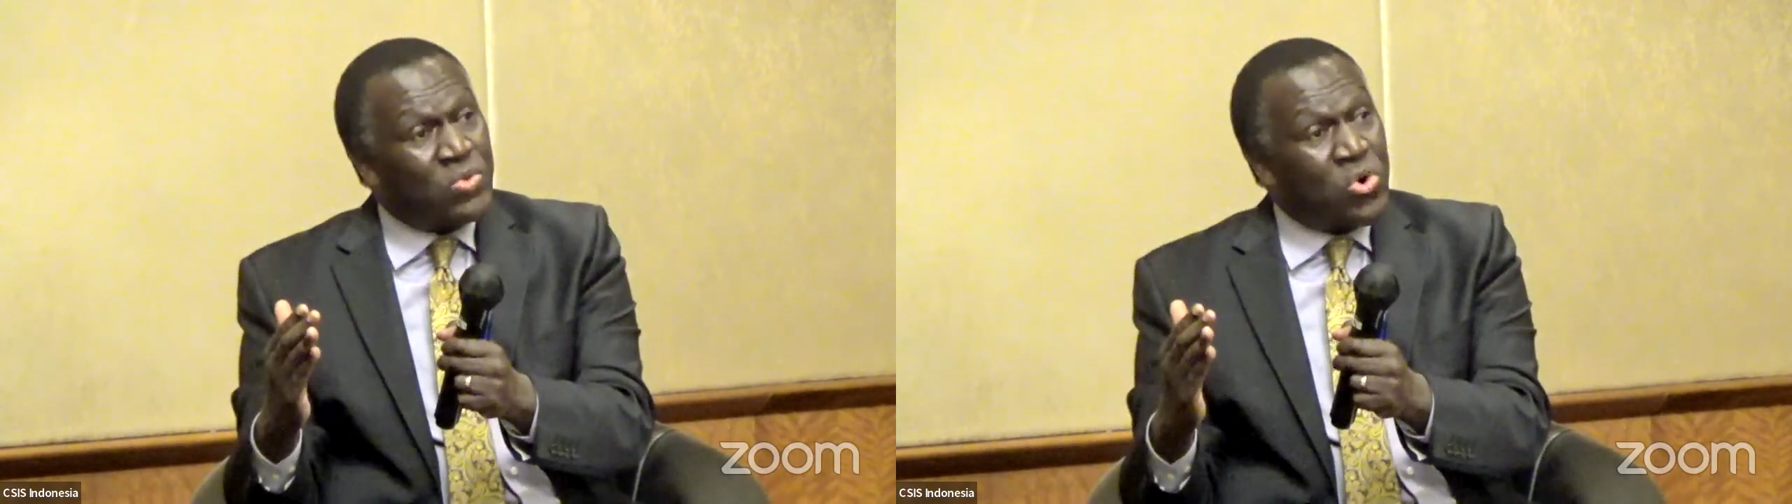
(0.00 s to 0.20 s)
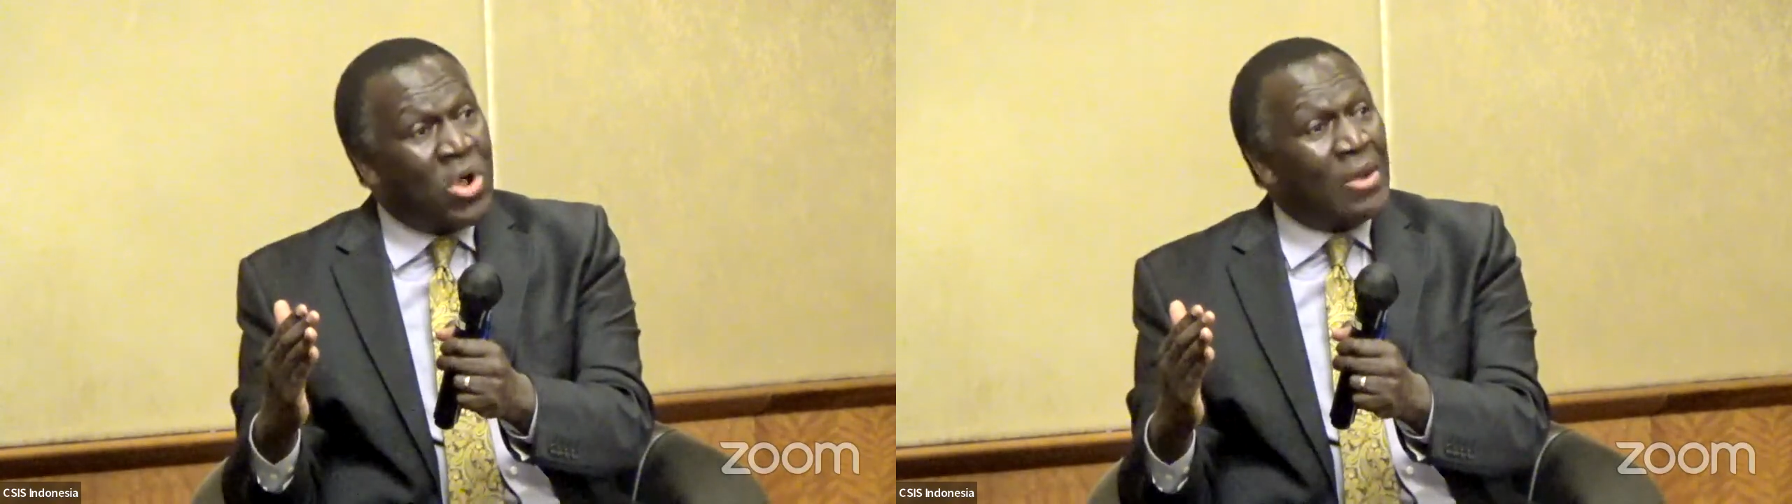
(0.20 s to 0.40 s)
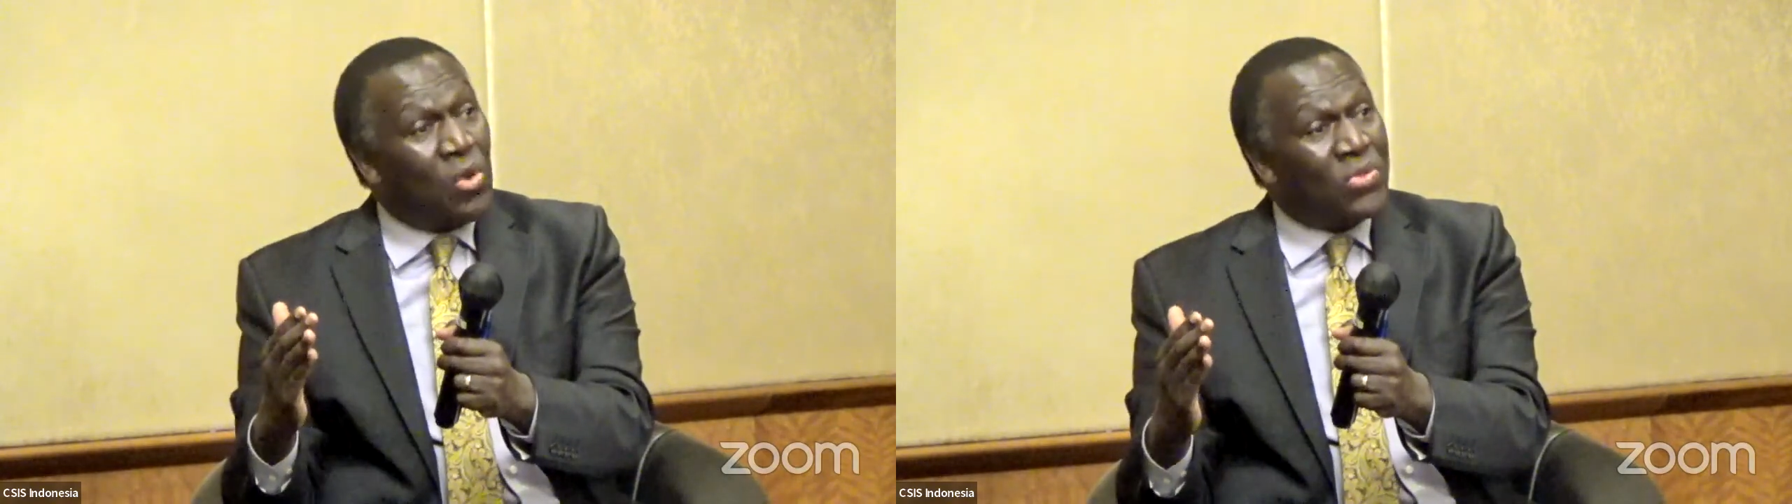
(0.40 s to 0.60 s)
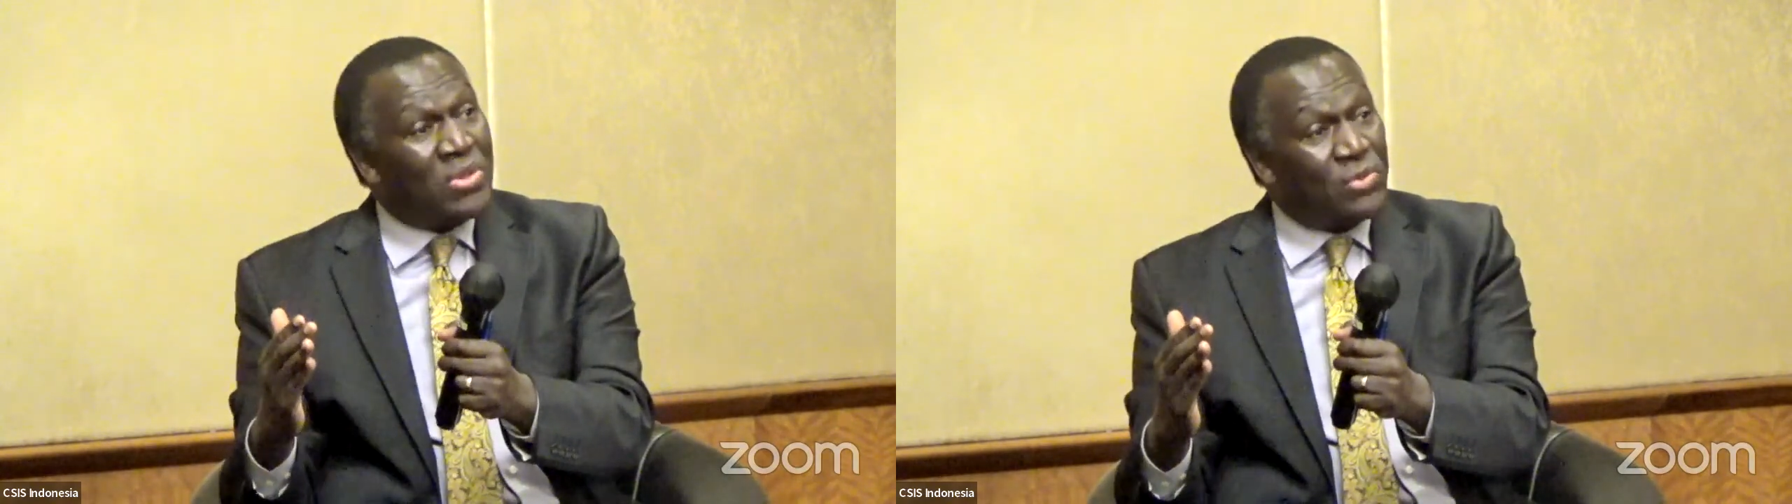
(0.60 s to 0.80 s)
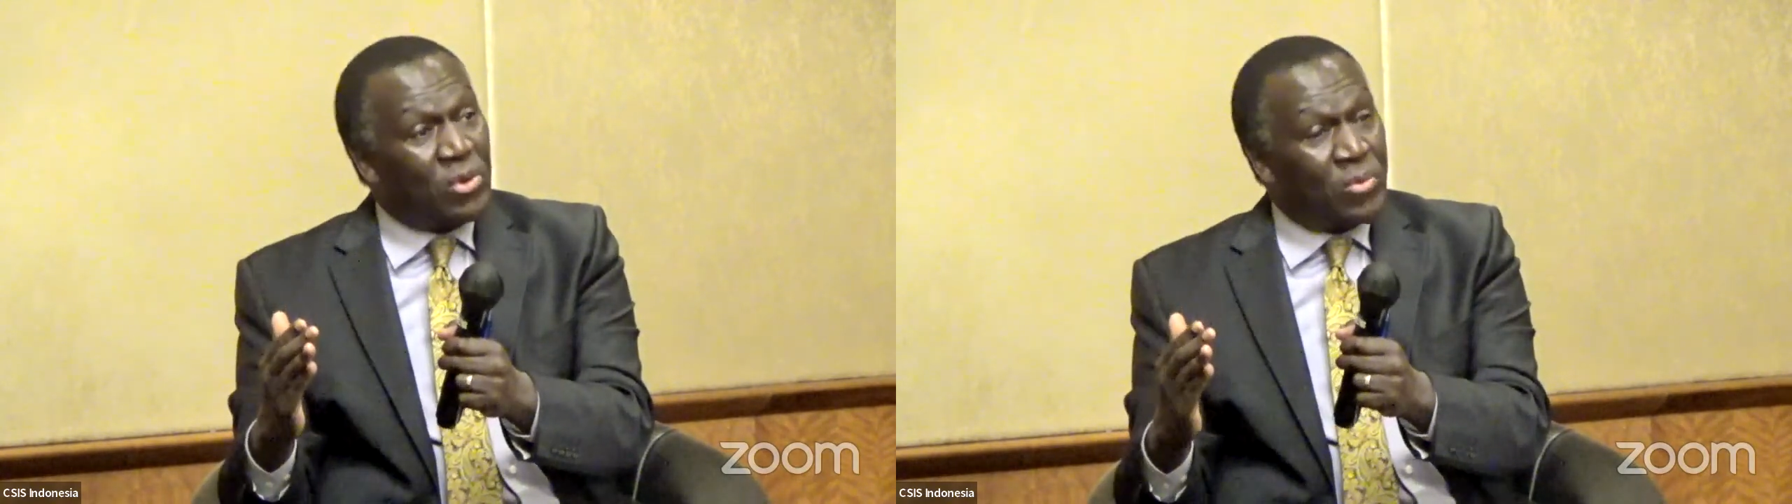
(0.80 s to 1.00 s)
go along the
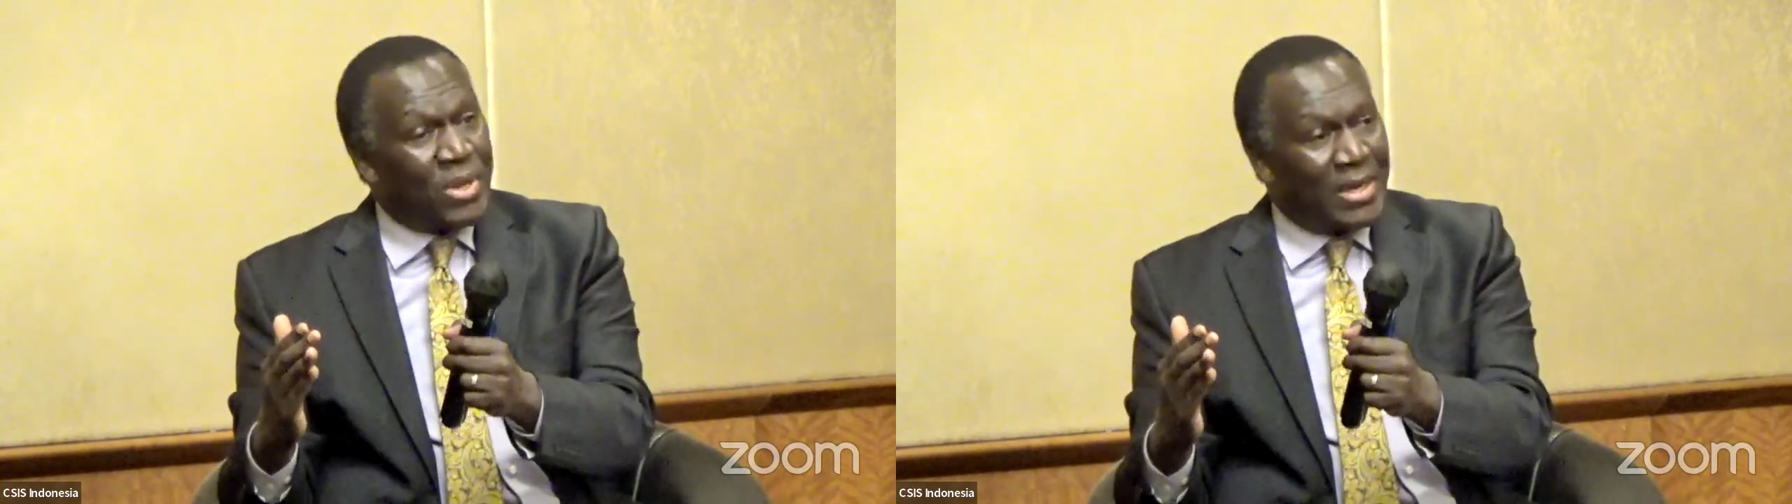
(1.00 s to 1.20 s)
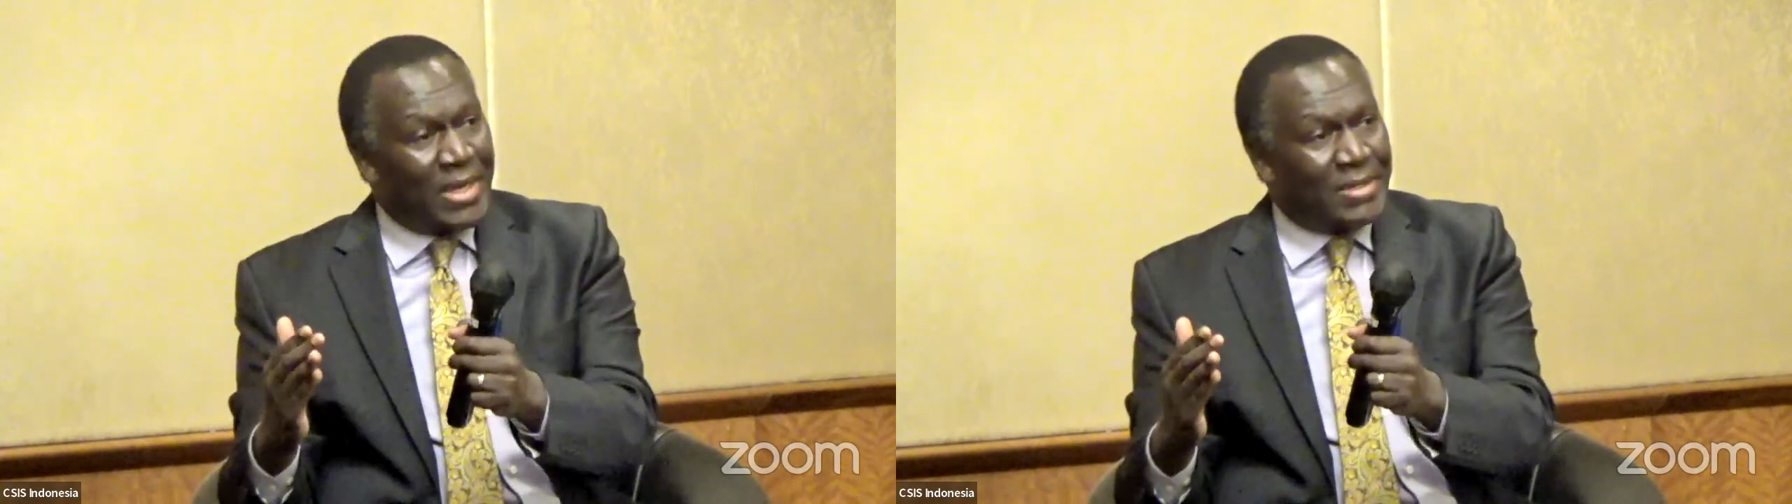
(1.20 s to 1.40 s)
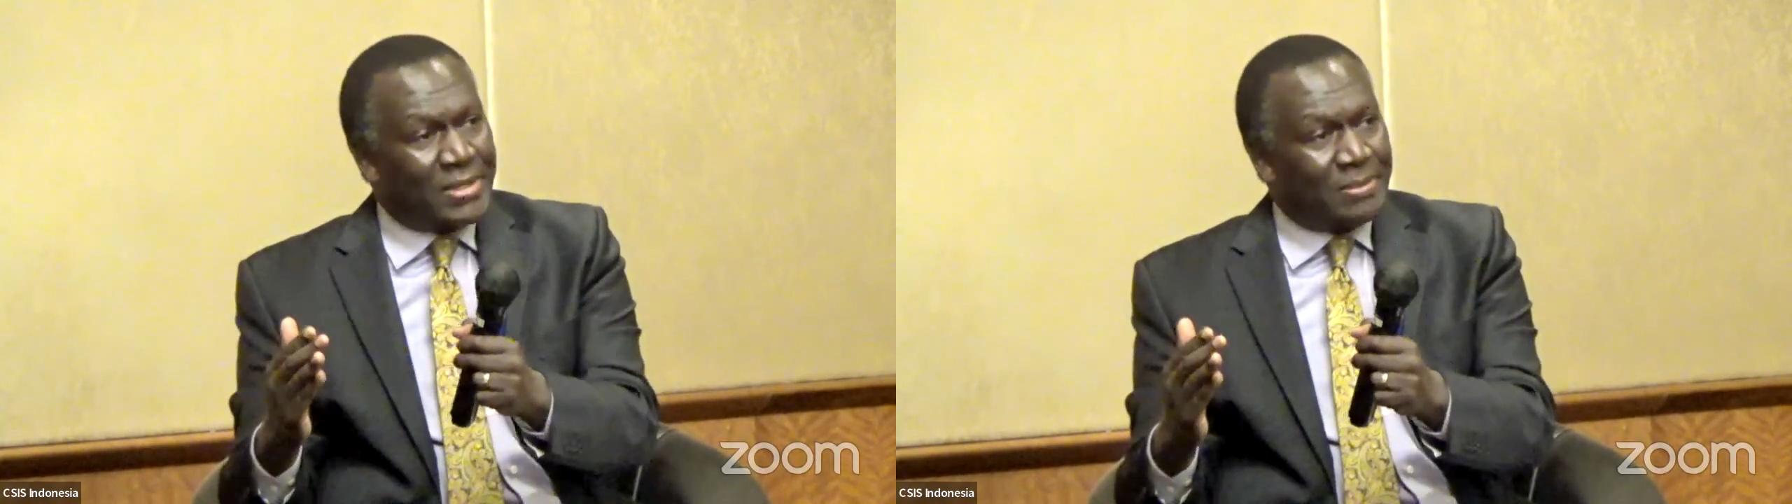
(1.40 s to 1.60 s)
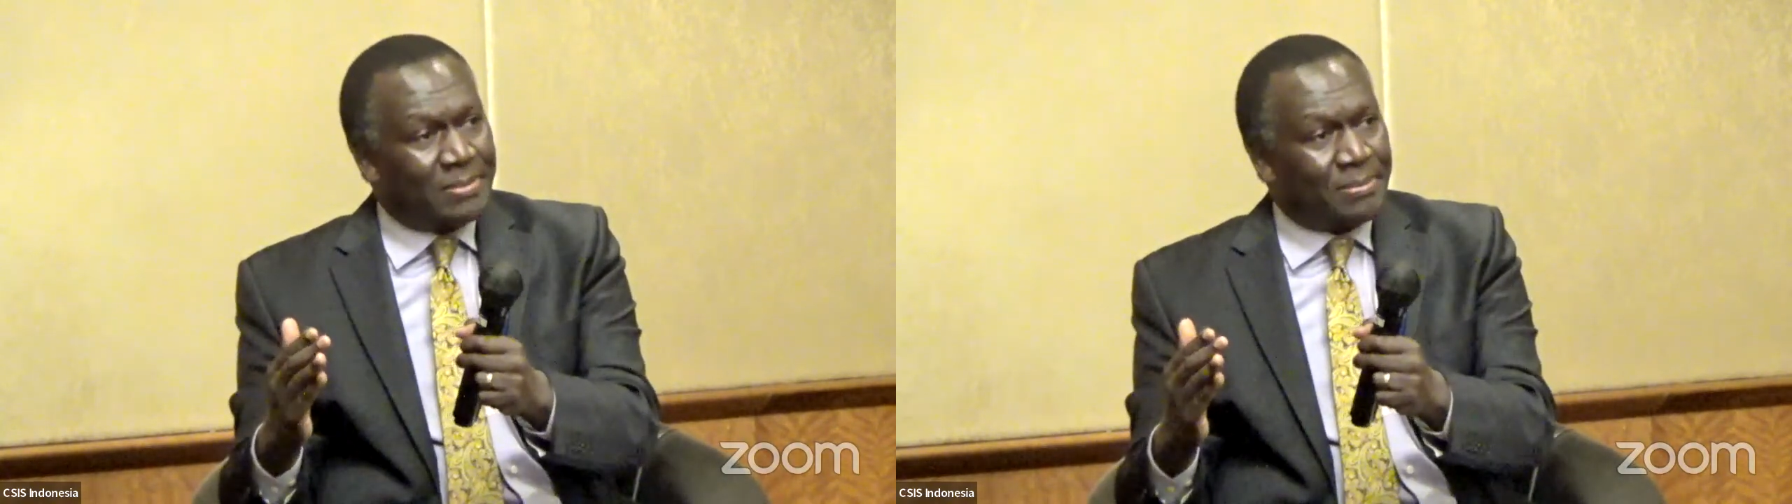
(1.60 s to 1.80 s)
following lines,